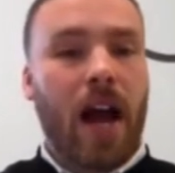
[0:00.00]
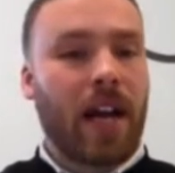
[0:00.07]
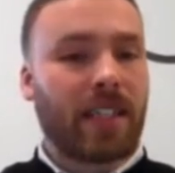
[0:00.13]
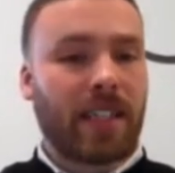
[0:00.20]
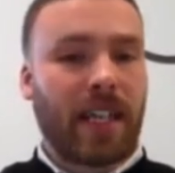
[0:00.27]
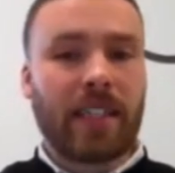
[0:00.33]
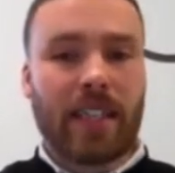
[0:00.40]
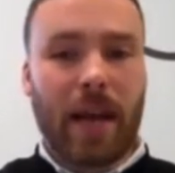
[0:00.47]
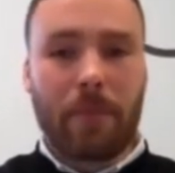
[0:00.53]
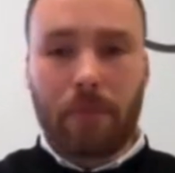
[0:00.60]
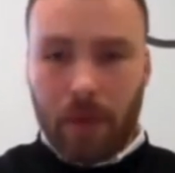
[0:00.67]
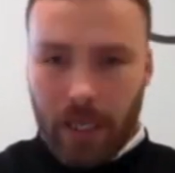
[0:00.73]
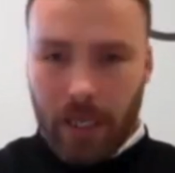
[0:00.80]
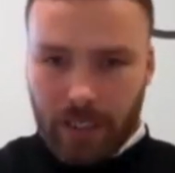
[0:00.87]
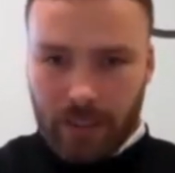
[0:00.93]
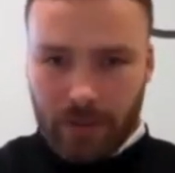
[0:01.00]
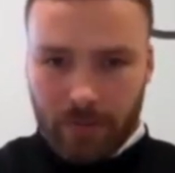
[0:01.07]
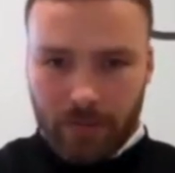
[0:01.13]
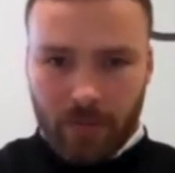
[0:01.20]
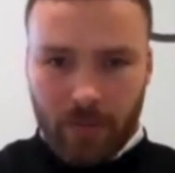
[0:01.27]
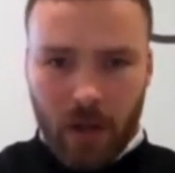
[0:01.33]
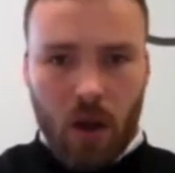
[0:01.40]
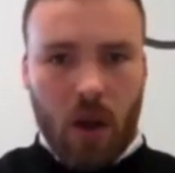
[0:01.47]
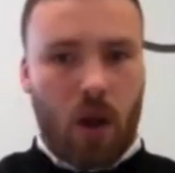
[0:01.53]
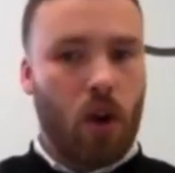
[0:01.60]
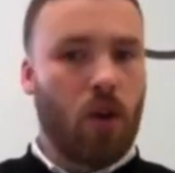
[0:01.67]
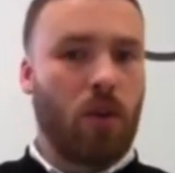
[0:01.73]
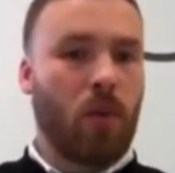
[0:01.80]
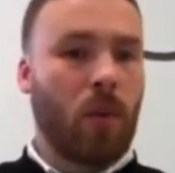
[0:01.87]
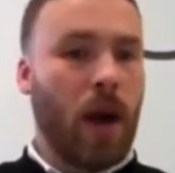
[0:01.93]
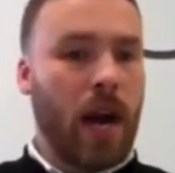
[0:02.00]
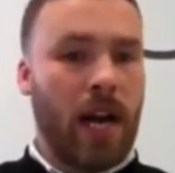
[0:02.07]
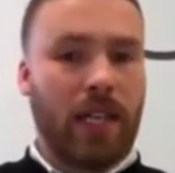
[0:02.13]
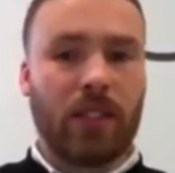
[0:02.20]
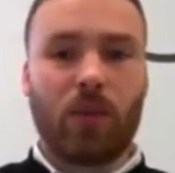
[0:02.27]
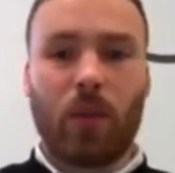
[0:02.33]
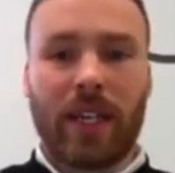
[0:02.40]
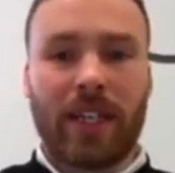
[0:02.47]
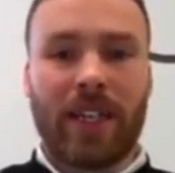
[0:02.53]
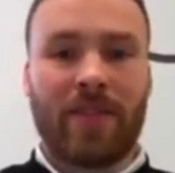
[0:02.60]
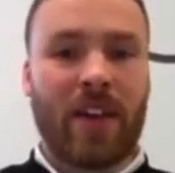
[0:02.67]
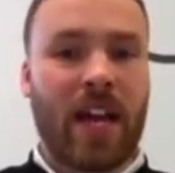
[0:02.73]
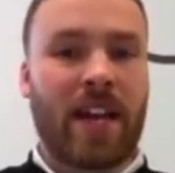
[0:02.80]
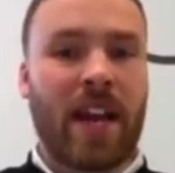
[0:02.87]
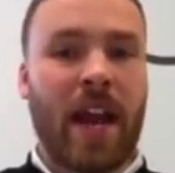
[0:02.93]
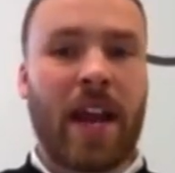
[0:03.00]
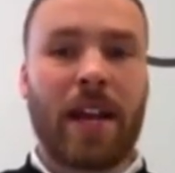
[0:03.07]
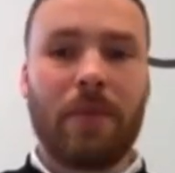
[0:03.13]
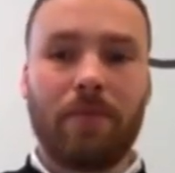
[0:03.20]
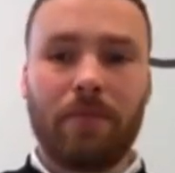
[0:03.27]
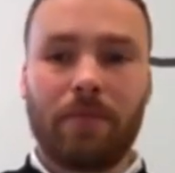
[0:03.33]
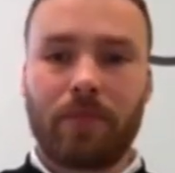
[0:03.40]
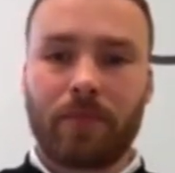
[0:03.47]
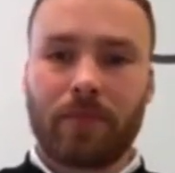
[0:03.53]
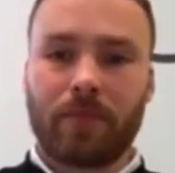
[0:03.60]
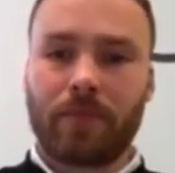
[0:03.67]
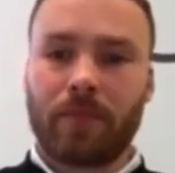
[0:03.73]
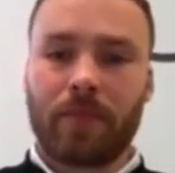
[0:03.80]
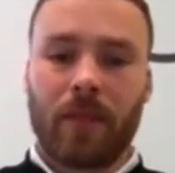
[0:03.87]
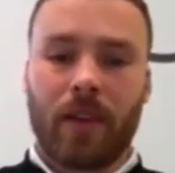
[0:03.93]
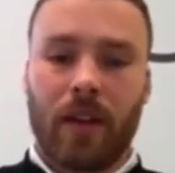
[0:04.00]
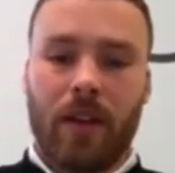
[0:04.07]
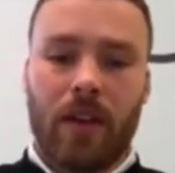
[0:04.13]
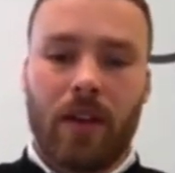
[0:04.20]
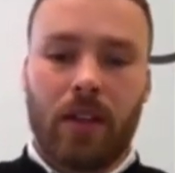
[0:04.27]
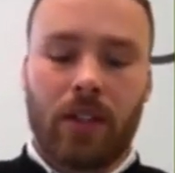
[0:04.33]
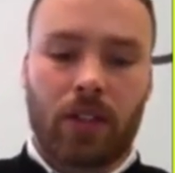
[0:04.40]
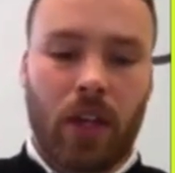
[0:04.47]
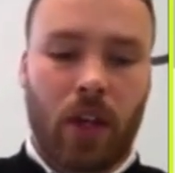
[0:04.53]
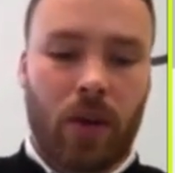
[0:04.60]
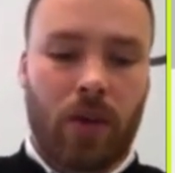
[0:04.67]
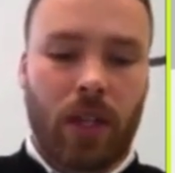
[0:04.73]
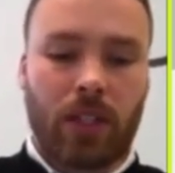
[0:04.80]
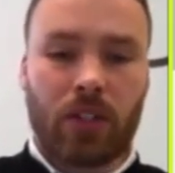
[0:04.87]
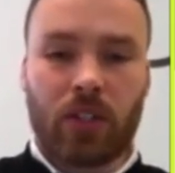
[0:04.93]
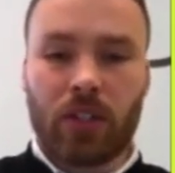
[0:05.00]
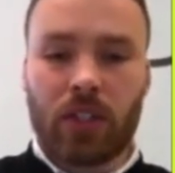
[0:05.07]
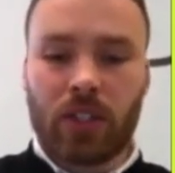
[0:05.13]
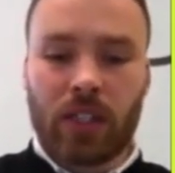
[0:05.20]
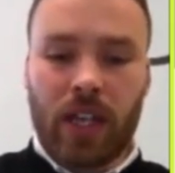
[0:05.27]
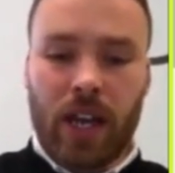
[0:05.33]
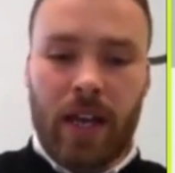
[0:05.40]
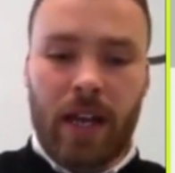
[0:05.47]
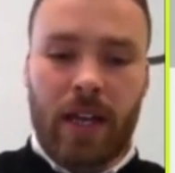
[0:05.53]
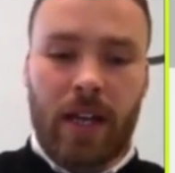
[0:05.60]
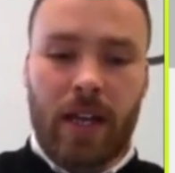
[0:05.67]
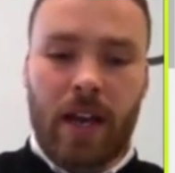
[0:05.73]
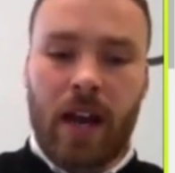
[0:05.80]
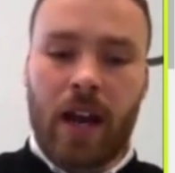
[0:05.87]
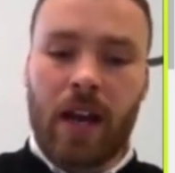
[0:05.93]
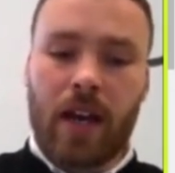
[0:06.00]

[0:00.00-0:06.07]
as a template. Otherwise, we can give it a name. So let's just say